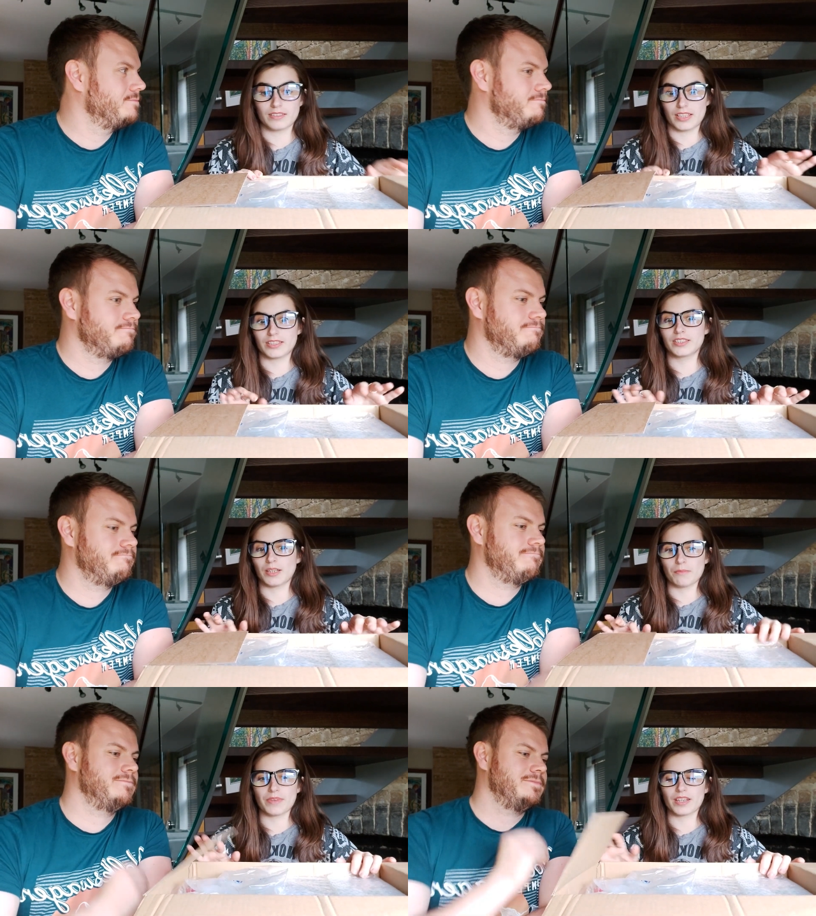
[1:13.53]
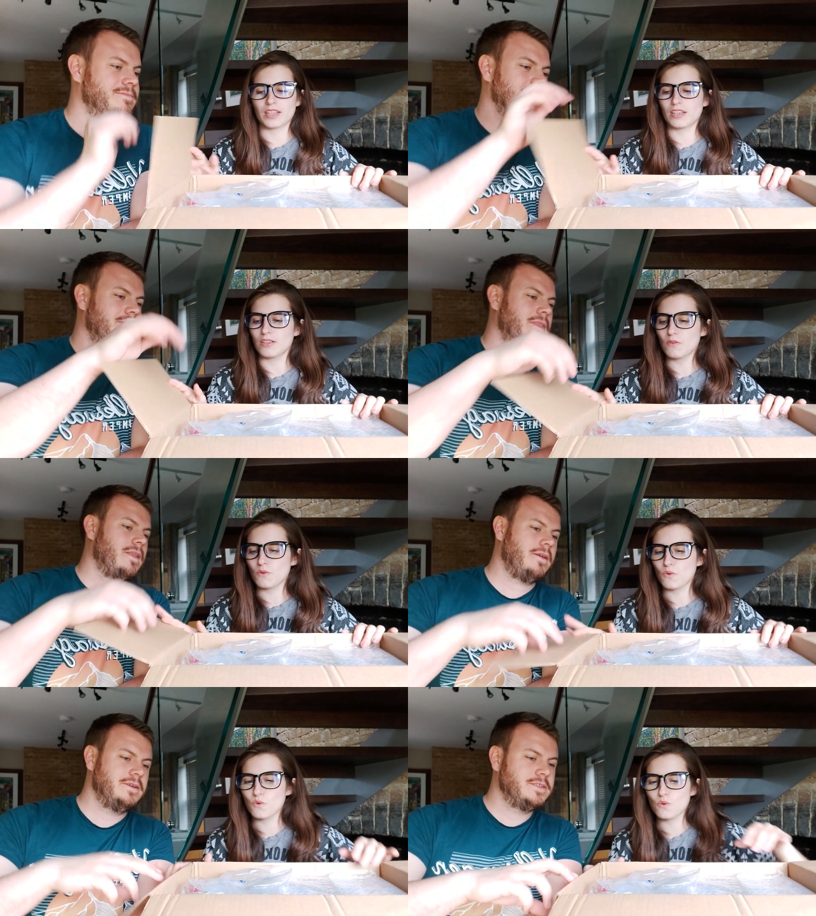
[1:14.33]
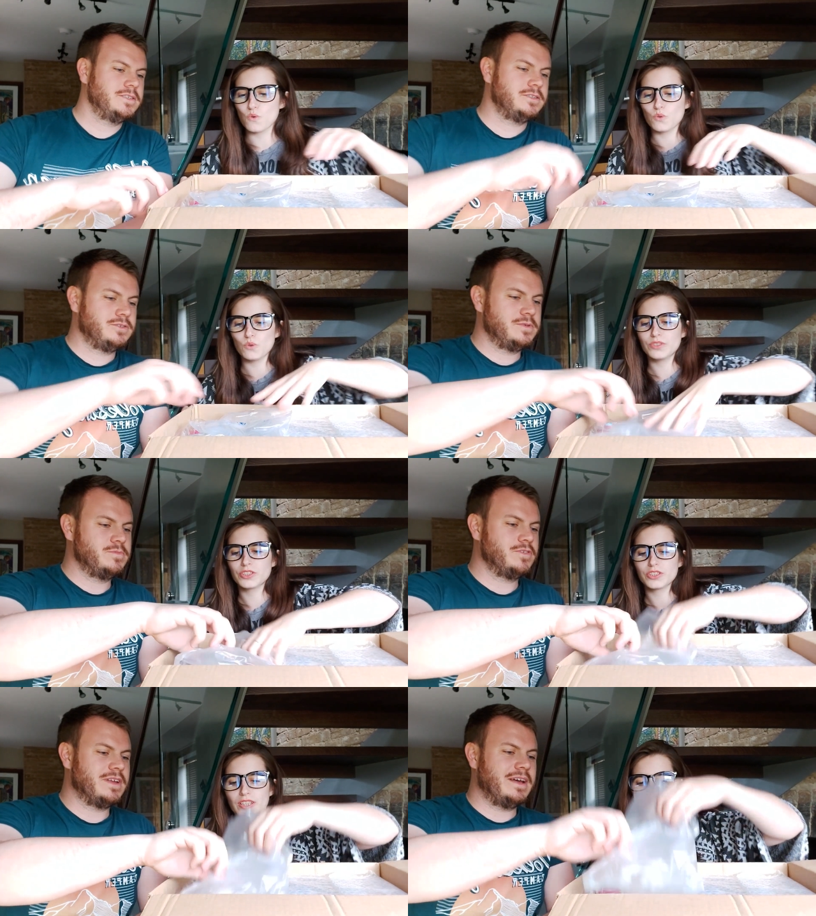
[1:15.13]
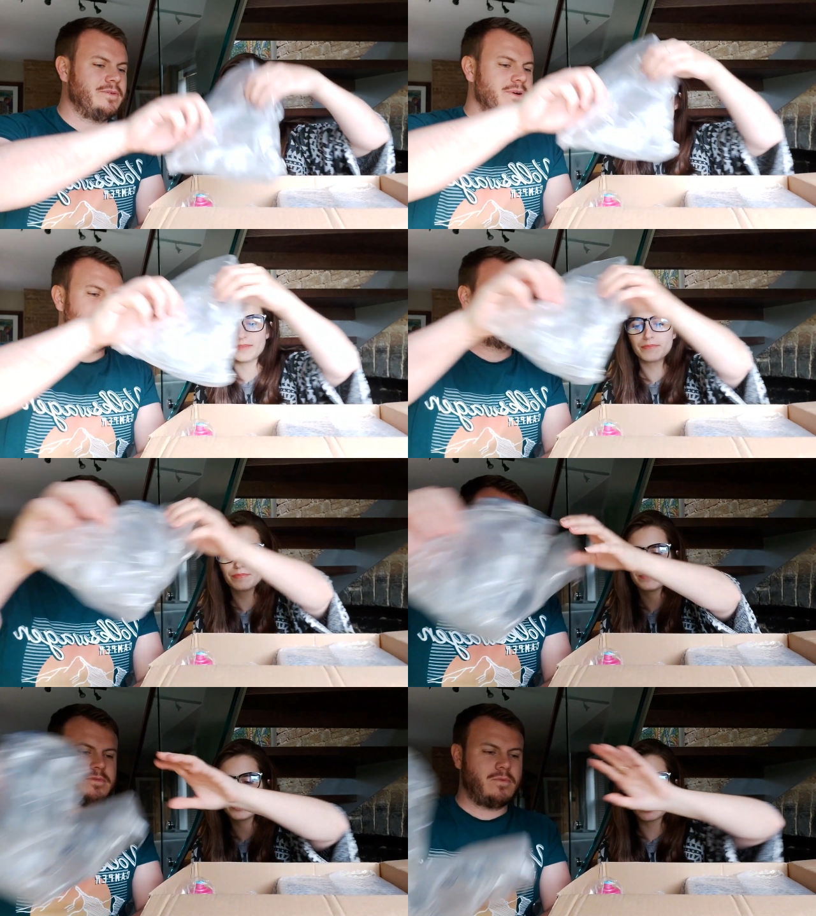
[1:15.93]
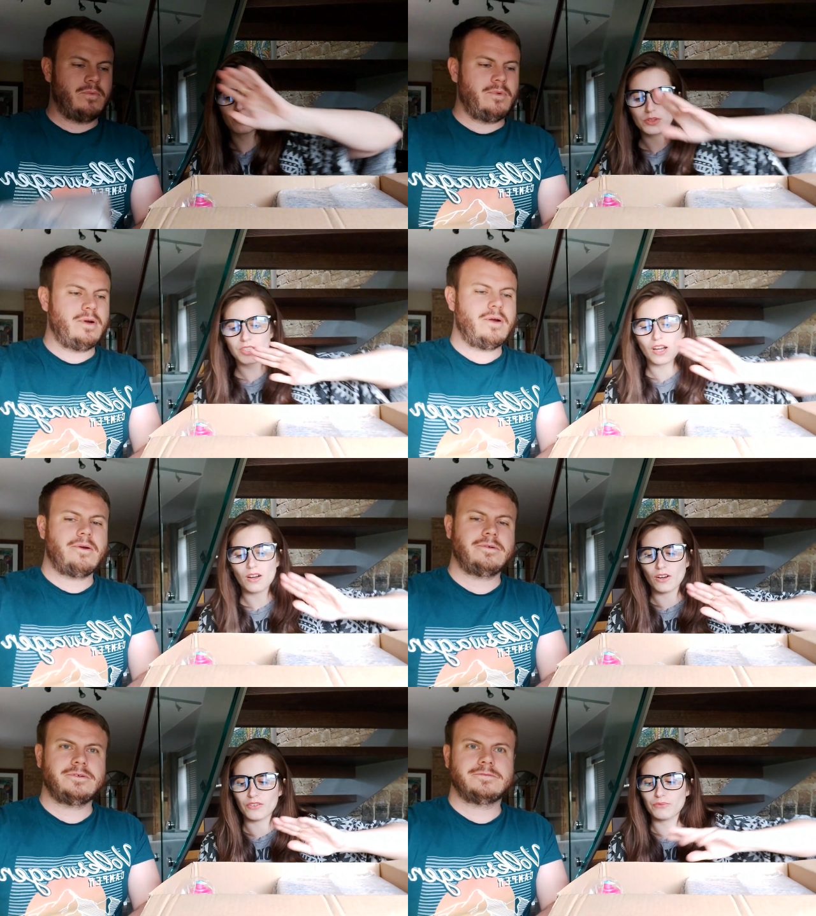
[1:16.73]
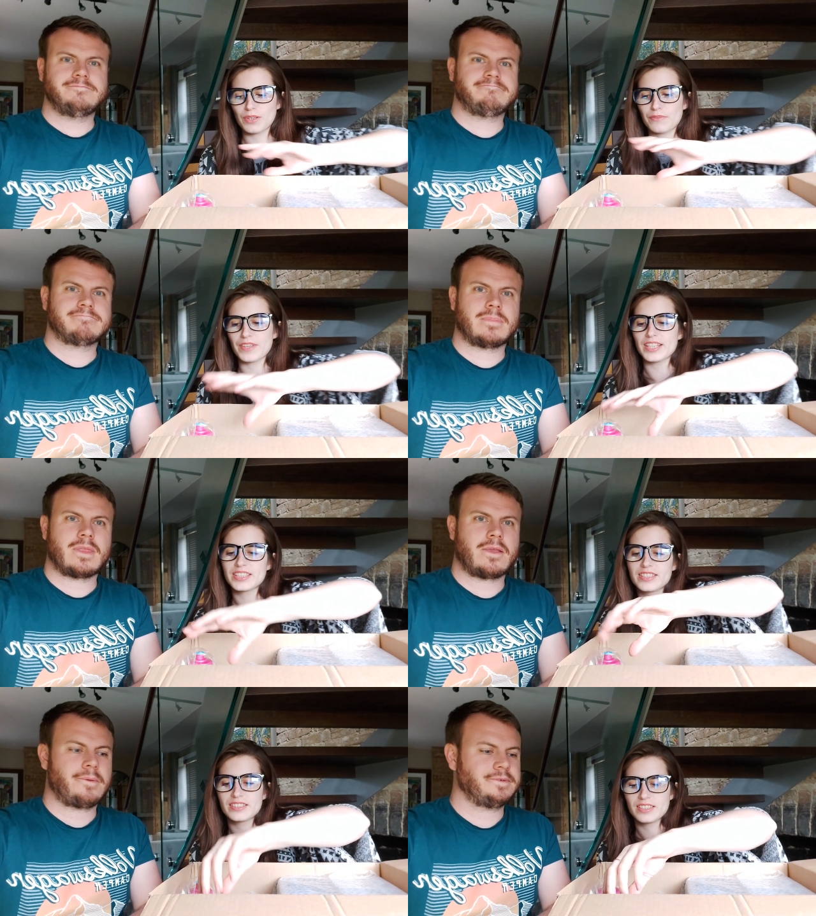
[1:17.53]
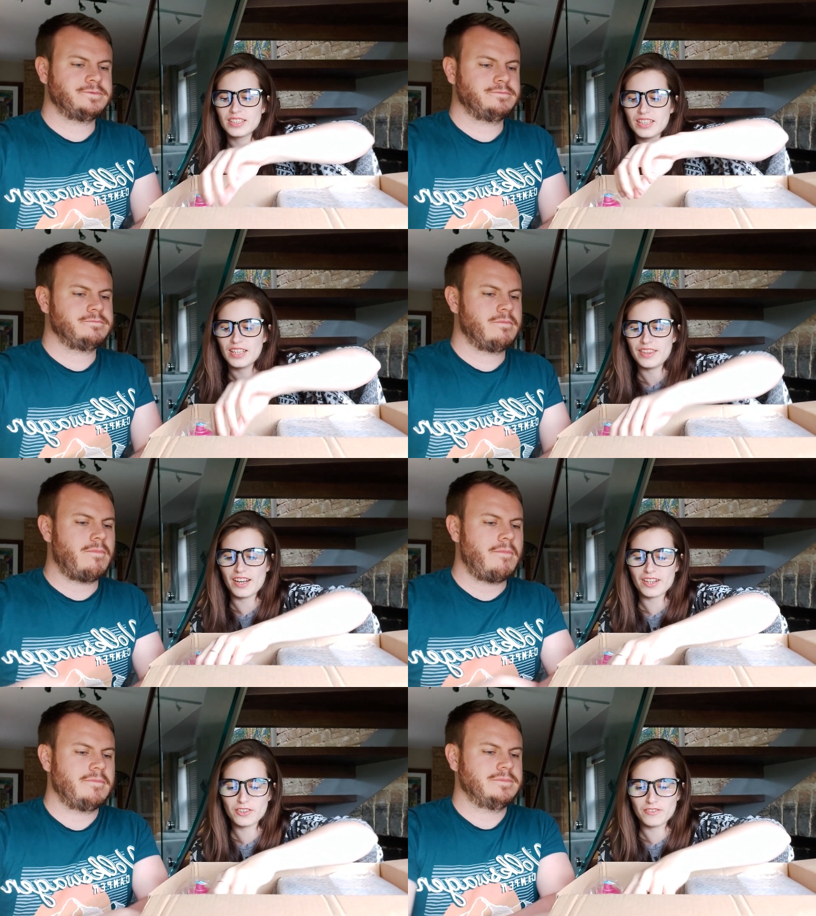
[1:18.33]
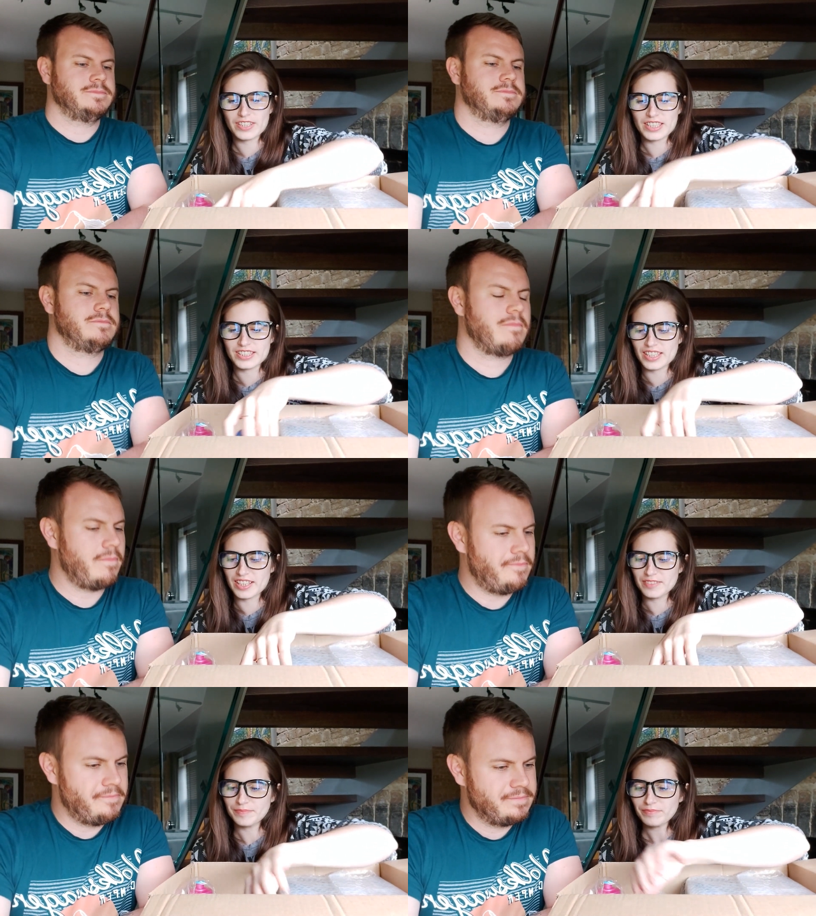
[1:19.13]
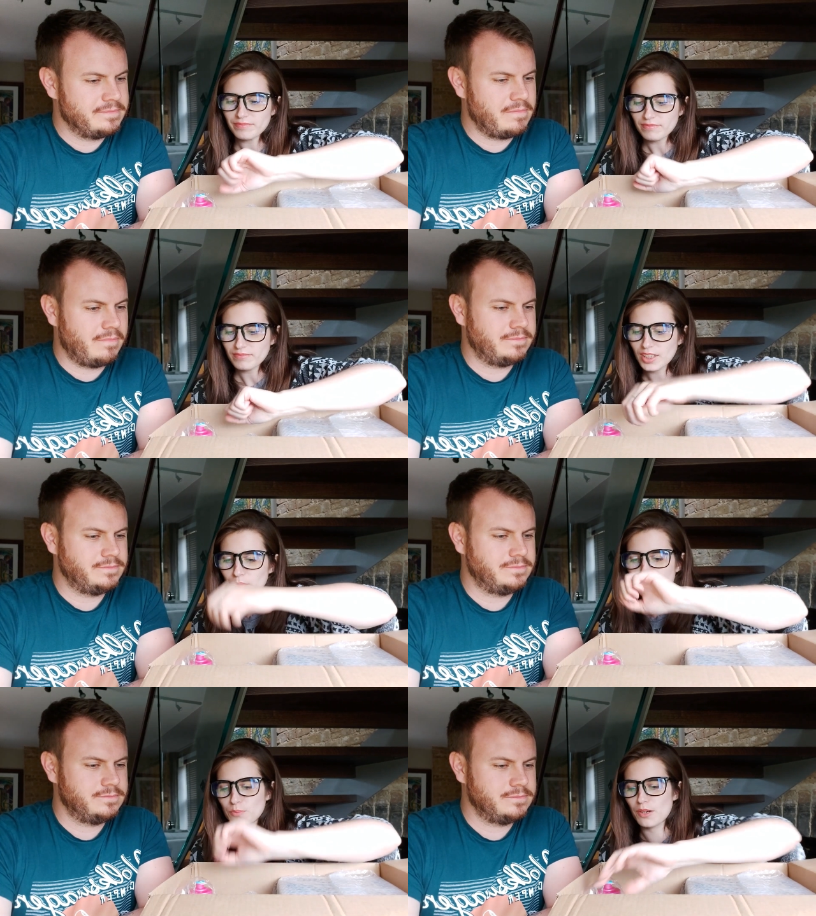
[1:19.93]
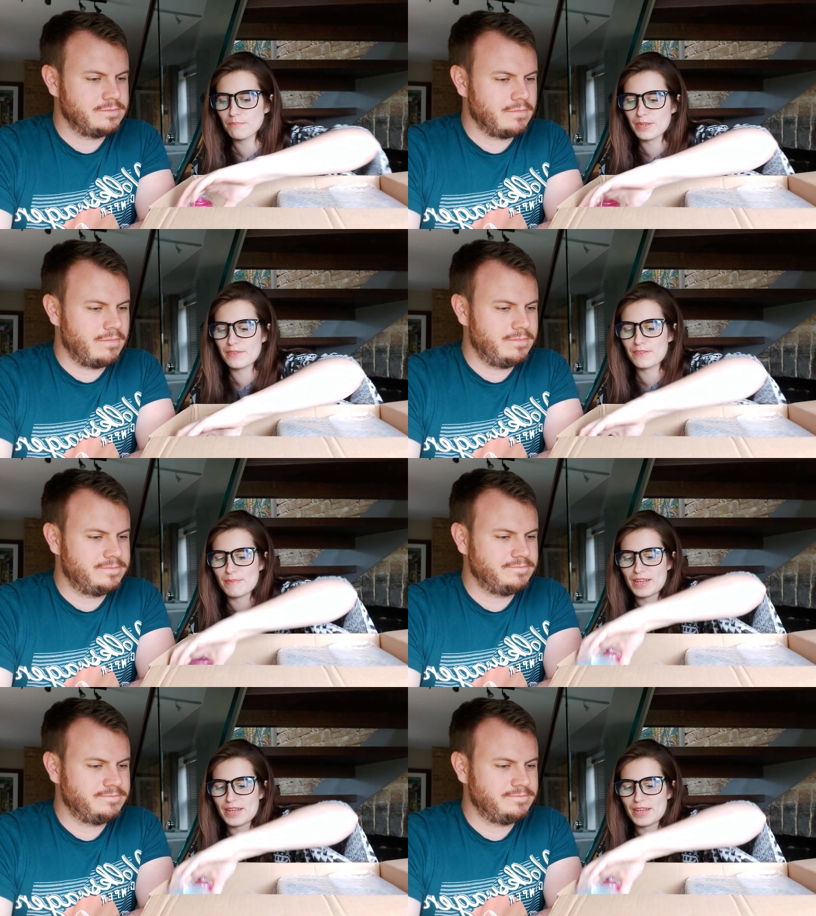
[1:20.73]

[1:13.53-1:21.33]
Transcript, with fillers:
Speaker 1: There's something here. Okay. So we'll start off with this that I can already see, which won't be for